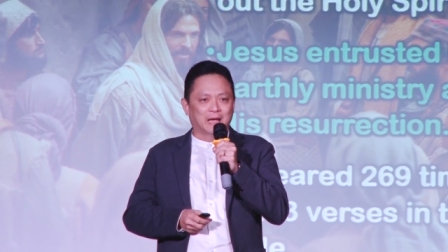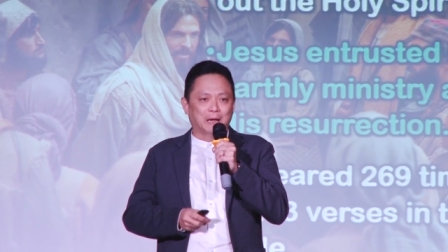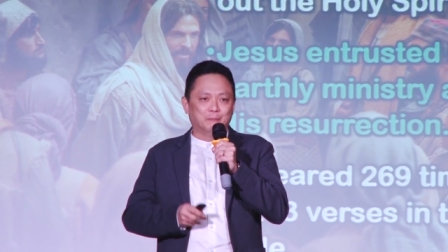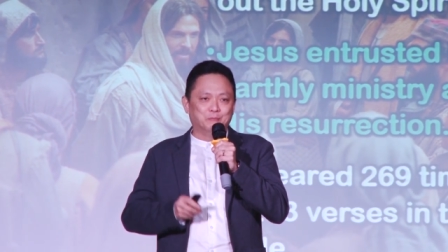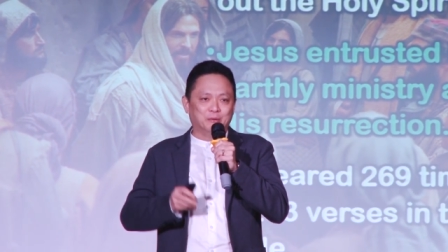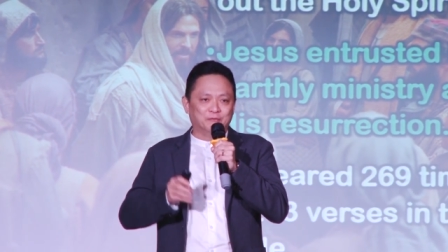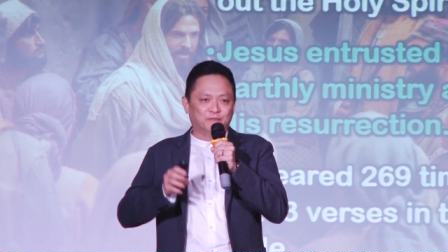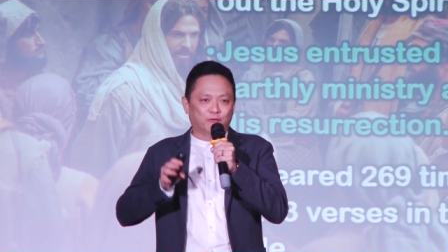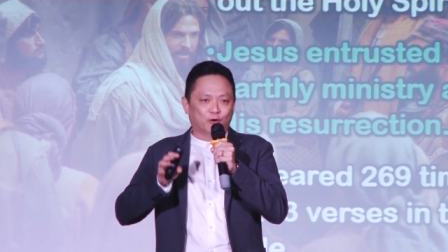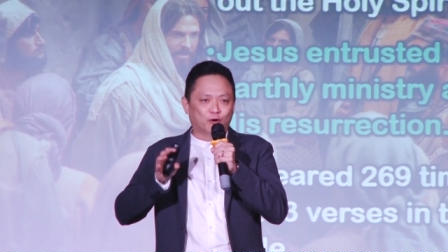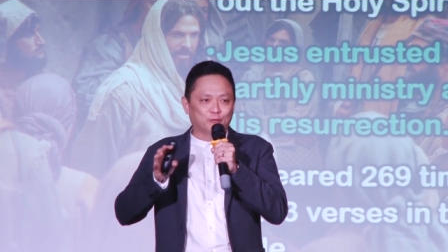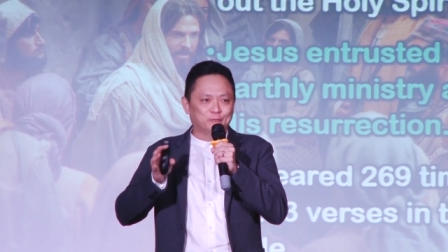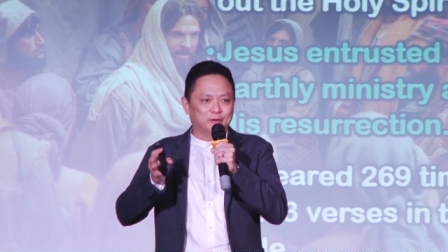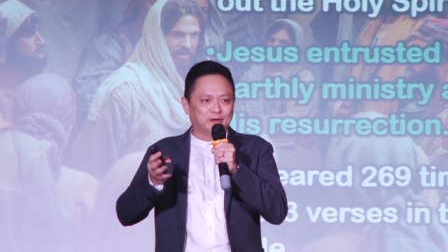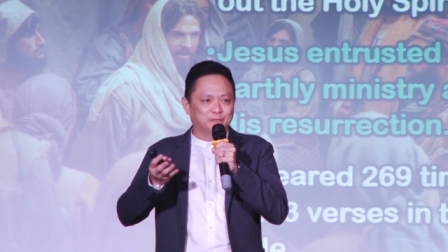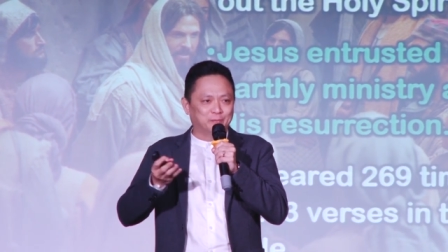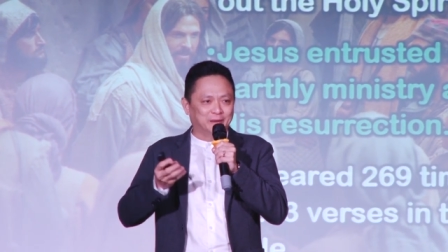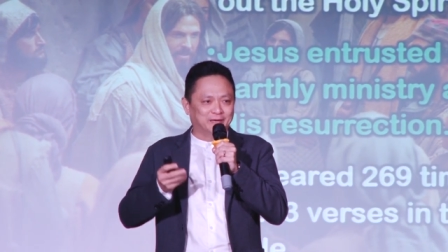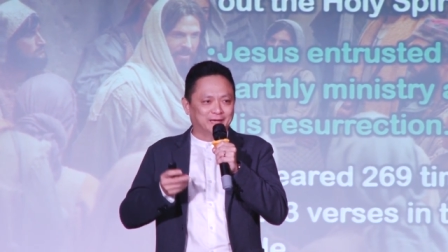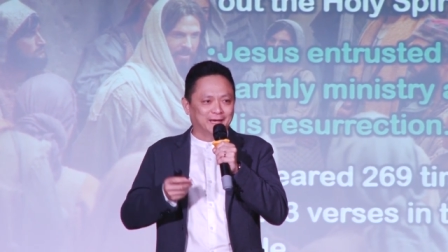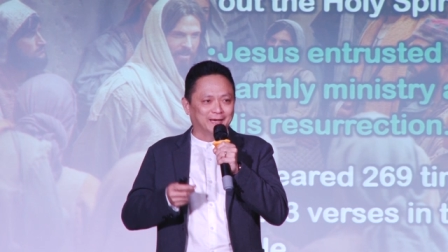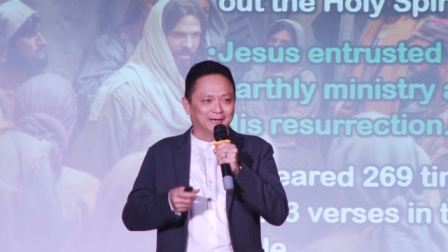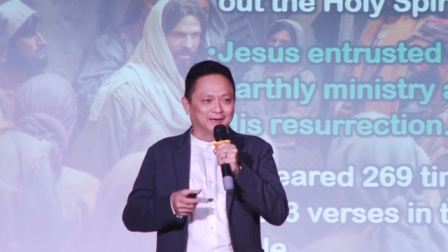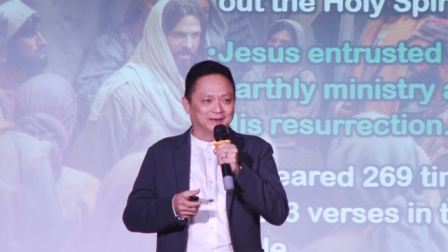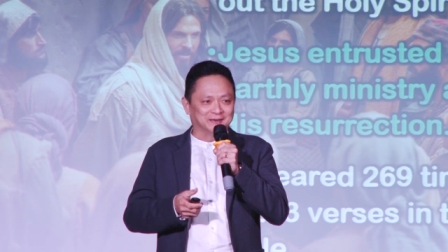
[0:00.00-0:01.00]
And before we
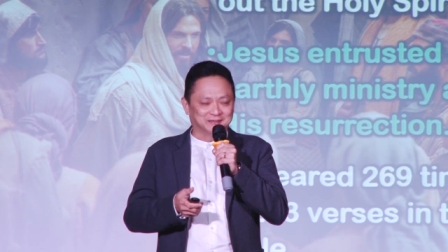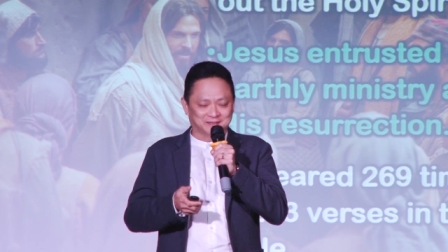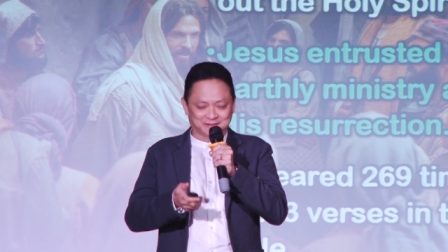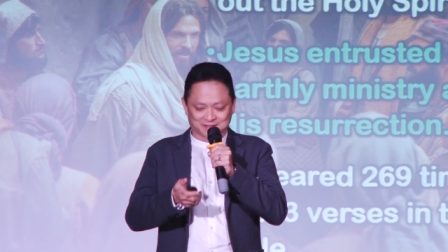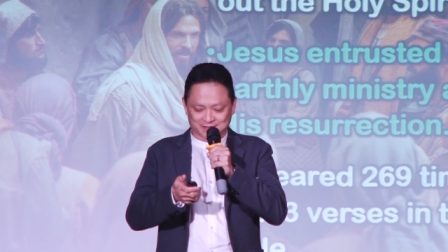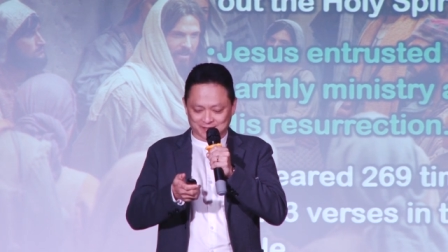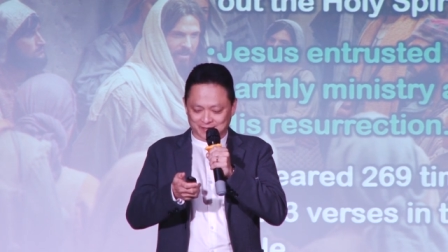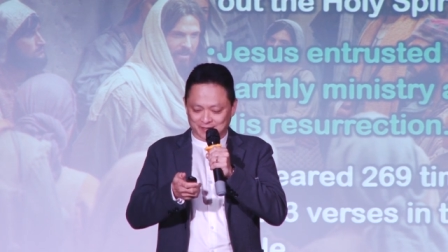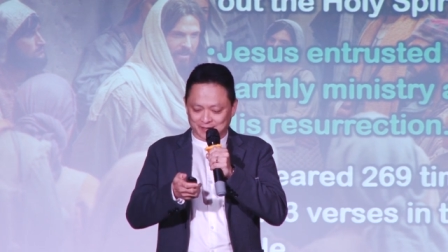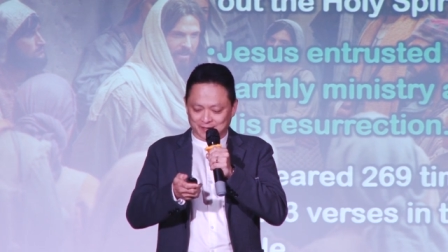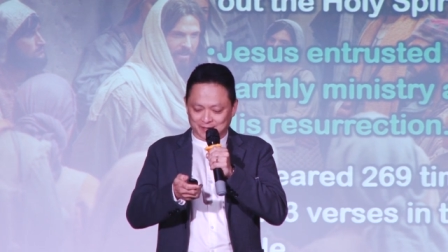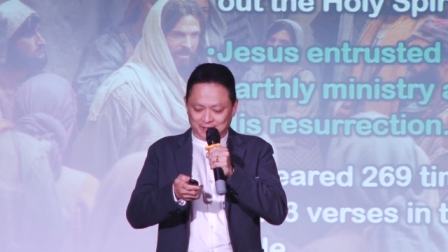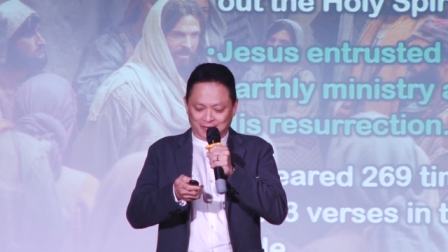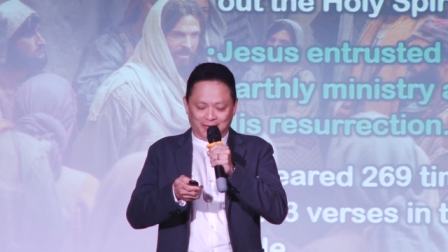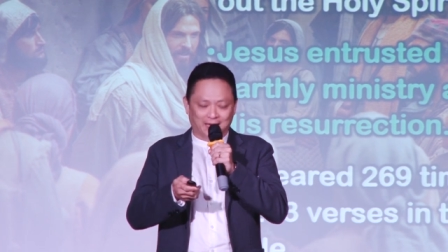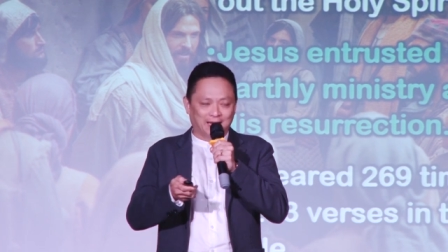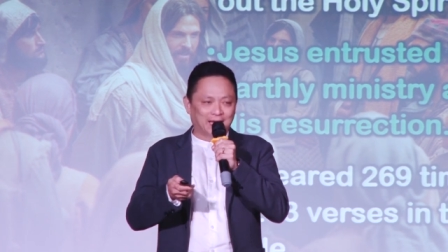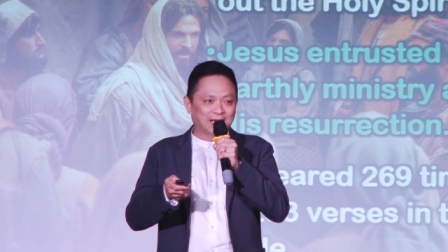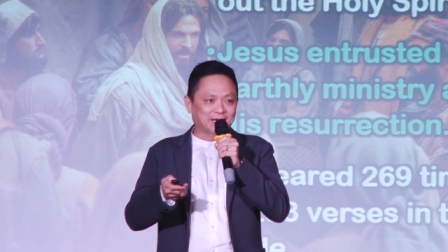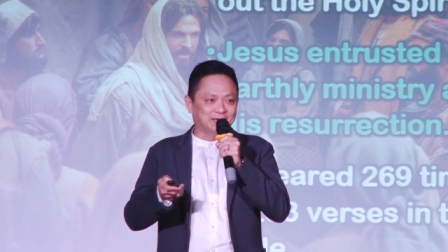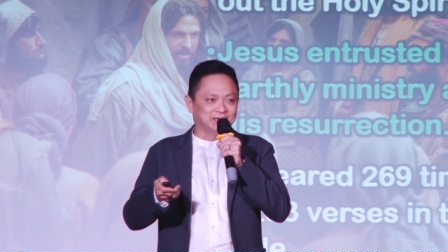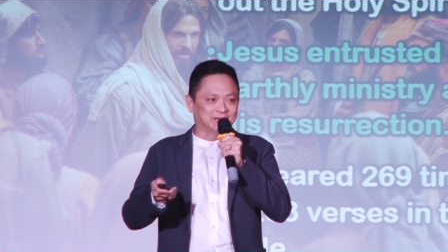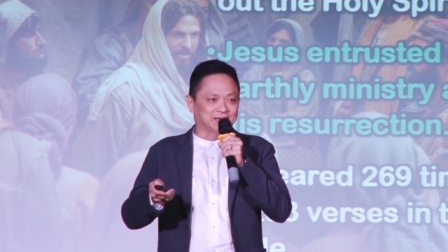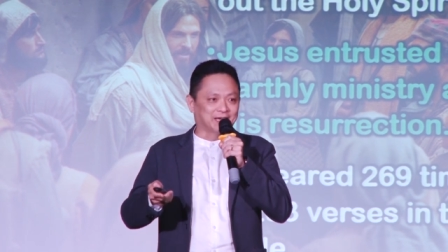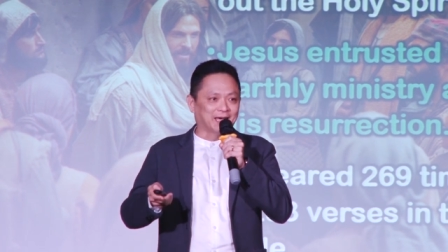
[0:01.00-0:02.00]
begin, I
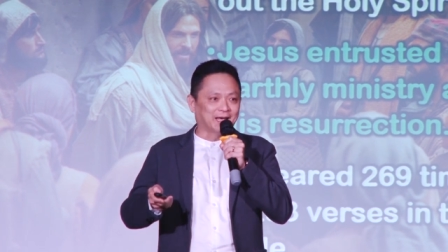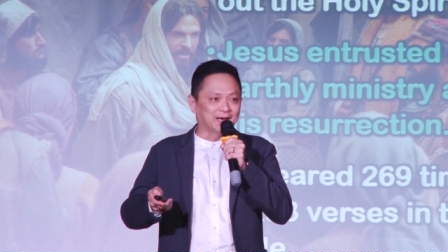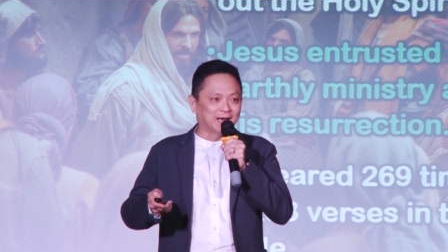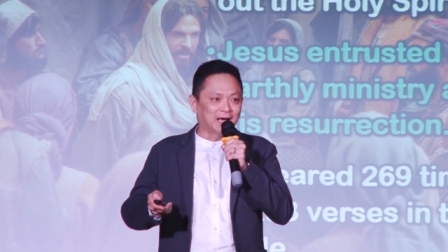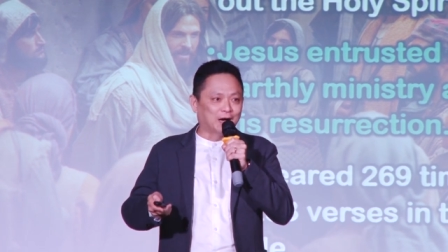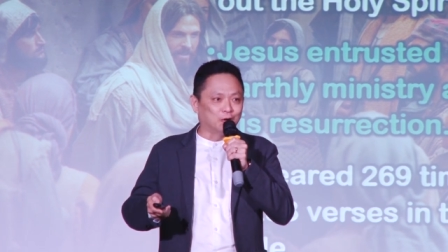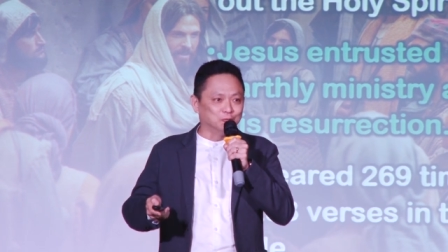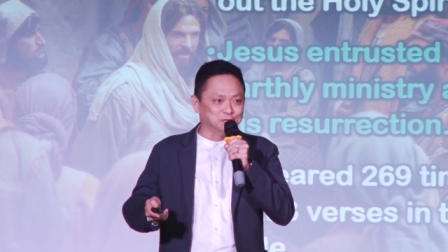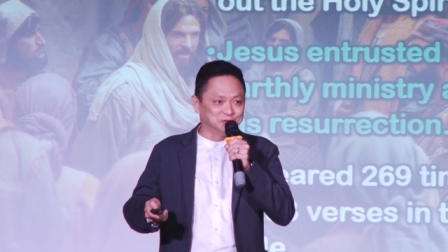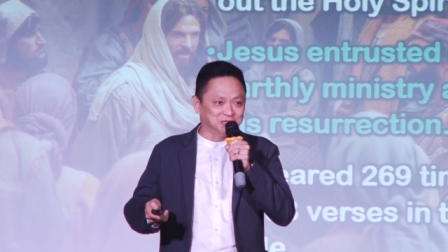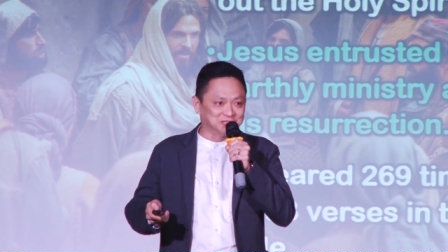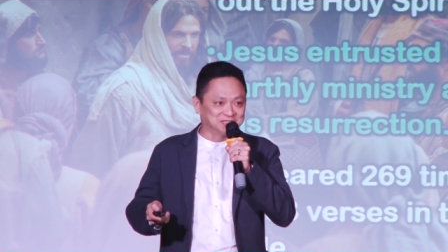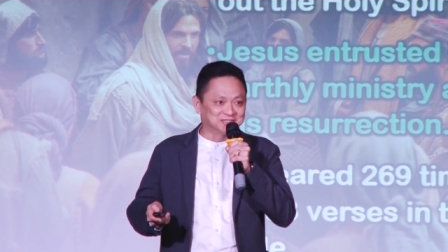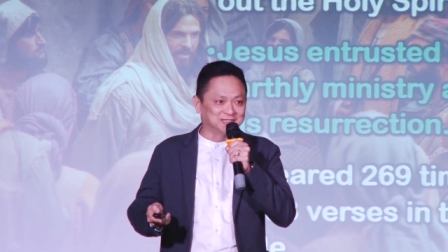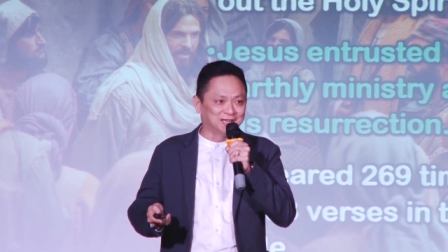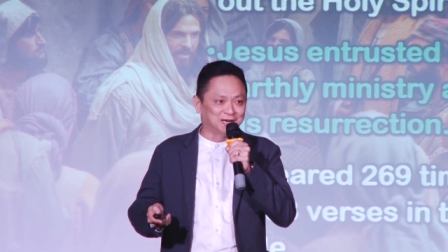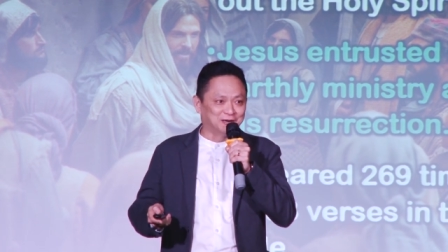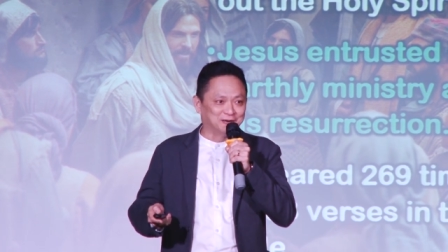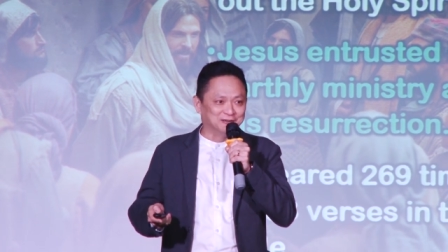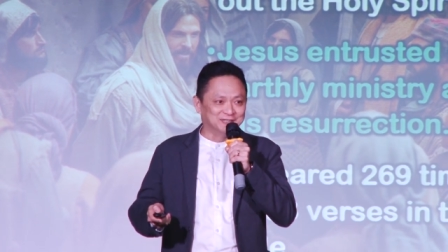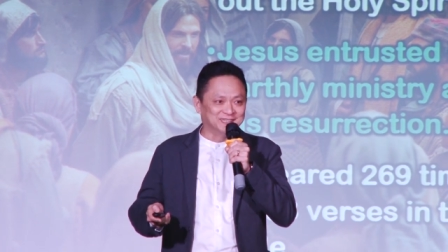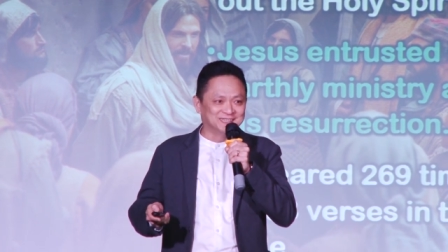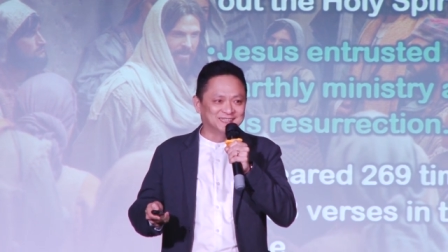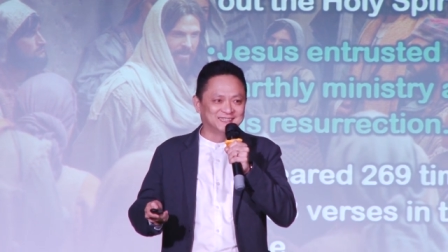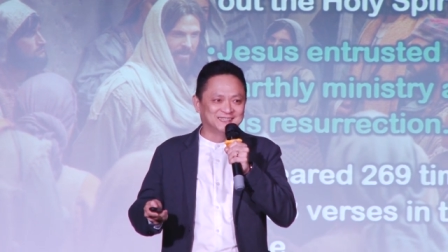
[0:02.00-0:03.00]
let the cat out just
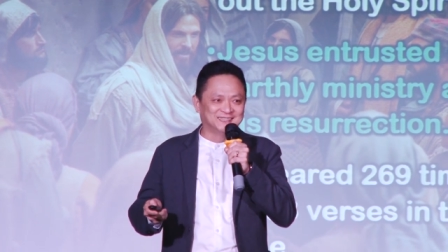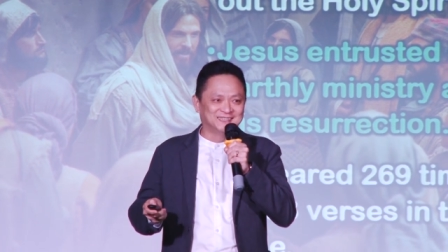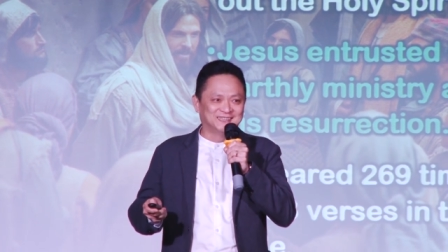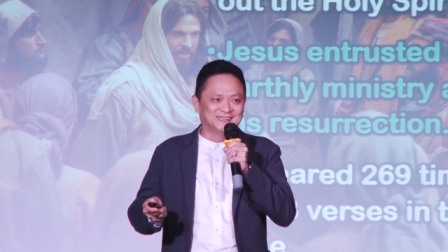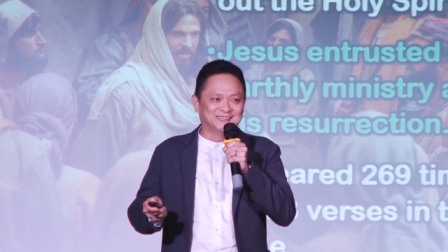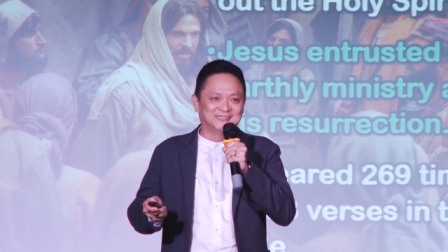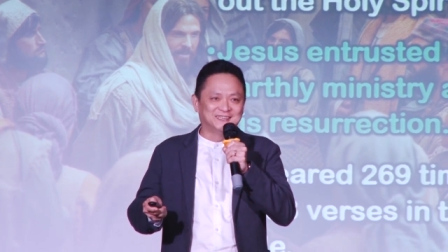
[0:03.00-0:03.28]
now huh, ah,